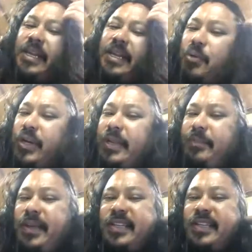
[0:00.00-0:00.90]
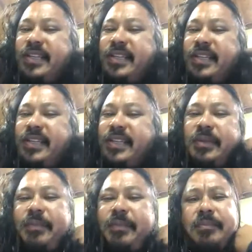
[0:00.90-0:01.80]
me in the morning because I'm
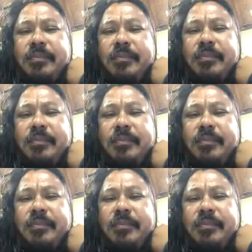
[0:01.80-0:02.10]
keeping them.